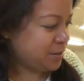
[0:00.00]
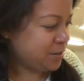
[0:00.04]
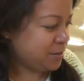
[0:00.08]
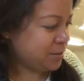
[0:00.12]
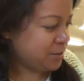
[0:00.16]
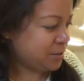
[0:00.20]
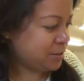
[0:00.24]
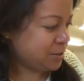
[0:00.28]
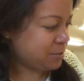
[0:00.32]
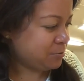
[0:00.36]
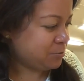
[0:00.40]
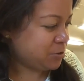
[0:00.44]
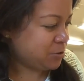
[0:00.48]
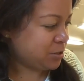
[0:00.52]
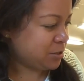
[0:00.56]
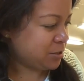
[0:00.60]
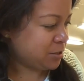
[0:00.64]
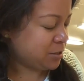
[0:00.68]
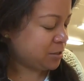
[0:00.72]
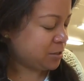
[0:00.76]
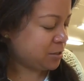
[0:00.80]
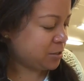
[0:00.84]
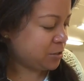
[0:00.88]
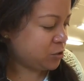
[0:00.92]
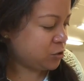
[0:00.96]
So I'm
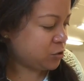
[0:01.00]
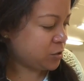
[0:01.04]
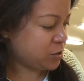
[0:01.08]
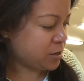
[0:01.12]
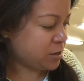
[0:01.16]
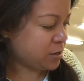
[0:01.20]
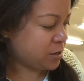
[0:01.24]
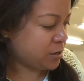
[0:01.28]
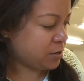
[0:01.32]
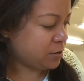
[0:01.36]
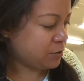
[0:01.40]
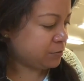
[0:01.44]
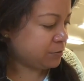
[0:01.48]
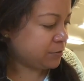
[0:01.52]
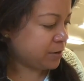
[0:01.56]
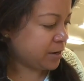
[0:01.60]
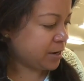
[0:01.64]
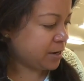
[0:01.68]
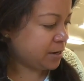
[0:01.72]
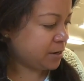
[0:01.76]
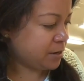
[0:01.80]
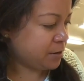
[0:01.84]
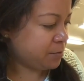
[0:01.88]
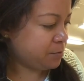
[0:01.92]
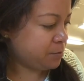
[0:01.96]
just gonna draw a
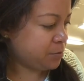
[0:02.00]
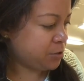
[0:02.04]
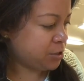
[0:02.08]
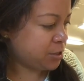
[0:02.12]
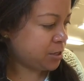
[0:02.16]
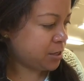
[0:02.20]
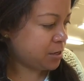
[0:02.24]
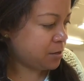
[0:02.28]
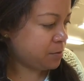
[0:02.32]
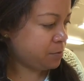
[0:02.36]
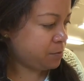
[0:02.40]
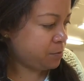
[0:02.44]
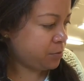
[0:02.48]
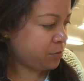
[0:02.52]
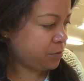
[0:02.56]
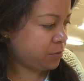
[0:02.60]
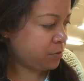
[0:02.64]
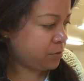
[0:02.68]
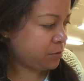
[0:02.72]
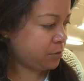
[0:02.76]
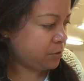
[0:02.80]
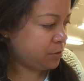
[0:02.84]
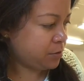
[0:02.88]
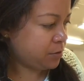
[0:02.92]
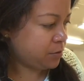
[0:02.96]
random shape
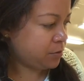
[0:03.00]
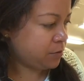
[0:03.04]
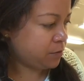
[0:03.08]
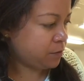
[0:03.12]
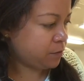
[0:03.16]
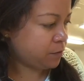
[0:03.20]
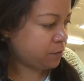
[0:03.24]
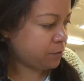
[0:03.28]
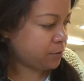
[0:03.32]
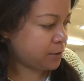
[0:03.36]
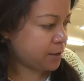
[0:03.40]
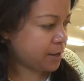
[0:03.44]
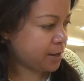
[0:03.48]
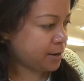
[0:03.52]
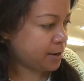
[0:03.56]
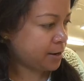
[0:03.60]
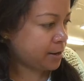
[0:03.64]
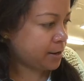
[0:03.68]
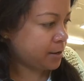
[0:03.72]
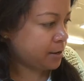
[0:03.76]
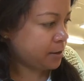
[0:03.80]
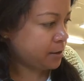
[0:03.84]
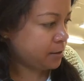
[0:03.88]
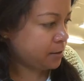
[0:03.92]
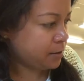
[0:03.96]
for that
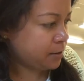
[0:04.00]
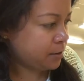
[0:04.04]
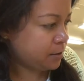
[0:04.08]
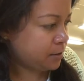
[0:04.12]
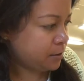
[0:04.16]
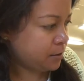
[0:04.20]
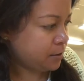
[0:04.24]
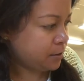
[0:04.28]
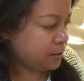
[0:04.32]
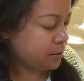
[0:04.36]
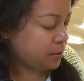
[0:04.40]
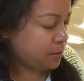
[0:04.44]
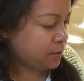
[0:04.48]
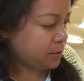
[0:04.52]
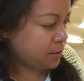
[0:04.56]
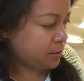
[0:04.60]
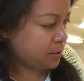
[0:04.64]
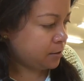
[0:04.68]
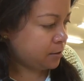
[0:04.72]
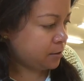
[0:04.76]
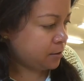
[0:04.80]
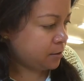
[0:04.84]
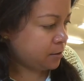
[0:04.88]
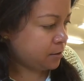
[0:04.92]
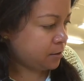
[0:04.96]
eye
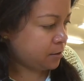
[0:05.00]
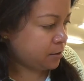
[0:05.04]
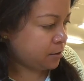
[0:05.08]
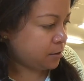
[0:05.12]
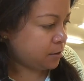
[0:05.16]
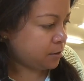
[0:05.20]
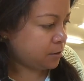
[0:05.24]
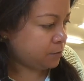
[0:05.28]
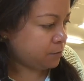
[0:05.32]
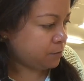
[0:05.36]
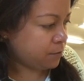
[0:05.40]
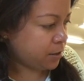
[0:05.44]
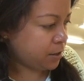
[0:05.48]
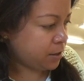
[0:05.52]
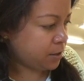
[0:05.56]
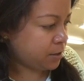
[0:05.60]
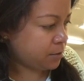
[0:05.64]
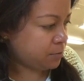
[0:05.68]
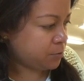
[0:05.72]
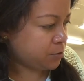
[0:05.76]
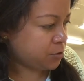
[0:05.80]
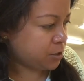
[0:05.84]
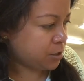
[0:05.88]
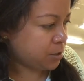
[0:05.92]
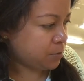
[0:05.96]
and a
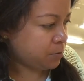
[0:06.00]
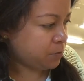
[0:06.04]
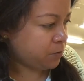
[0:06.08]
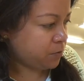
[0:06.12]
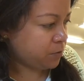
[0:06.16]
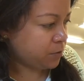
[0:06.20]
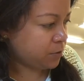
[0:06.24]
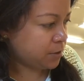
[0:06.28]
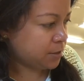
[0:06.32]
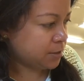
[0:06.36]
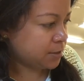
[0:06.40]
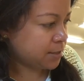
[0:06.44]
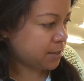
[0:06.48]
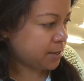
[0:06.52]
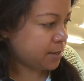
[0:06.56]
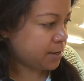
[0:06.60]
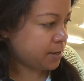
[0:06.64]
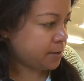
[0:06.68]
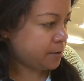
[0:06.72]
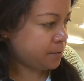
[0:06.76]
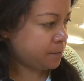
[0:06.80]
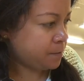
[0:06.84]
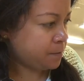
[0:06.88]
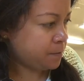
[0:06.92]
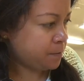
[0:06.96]
random shape for this
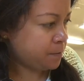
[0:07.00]
eye.